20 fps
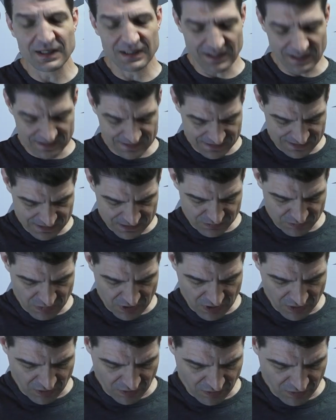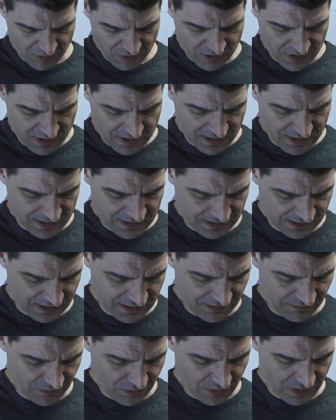gets this bow in the
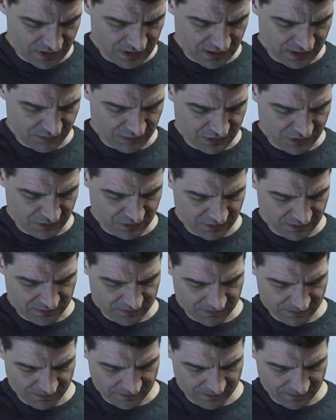giveaway that I'm doing.